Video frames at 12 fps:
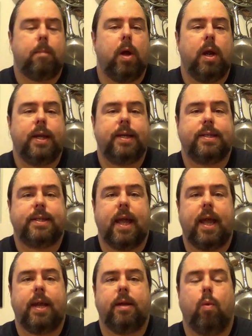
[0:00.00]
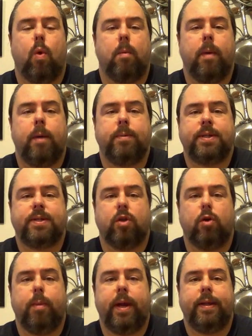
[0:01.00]
I'm going to let this thing warm up just
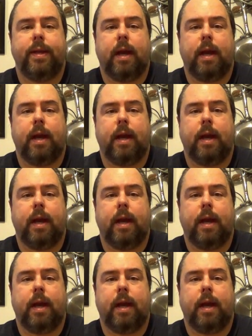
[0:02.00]
a little bit,